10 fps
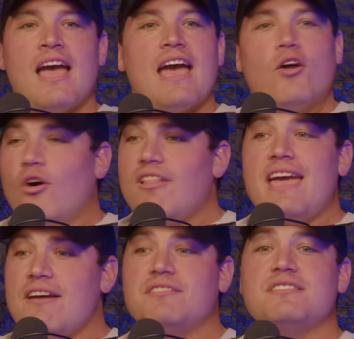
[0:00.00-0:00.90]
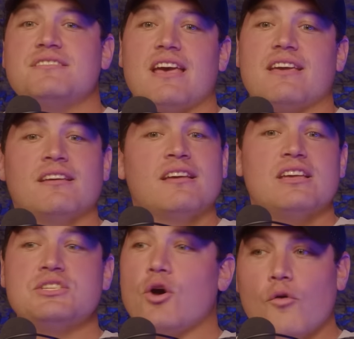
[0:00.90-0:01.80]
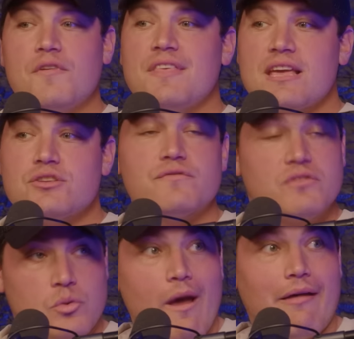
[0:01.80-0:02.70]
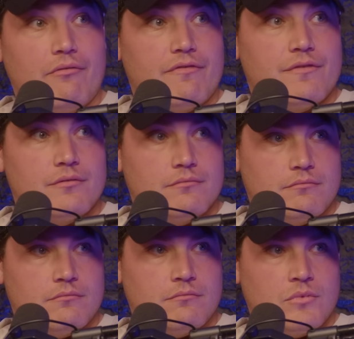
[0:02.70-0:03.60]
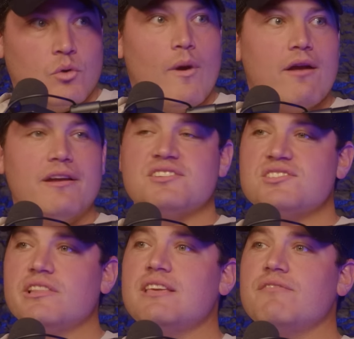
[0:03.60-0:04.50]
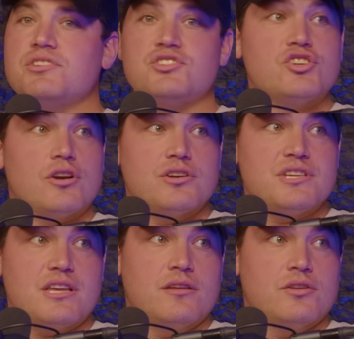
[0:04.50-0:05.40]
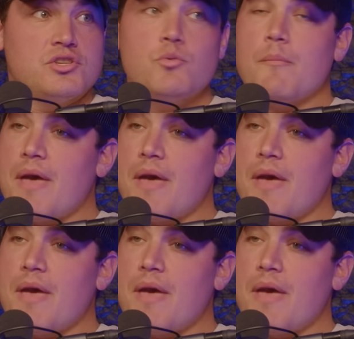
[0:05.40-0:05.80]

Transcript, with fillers: And all I have to say is over the age of 12, wearing a sleeveless jersey to a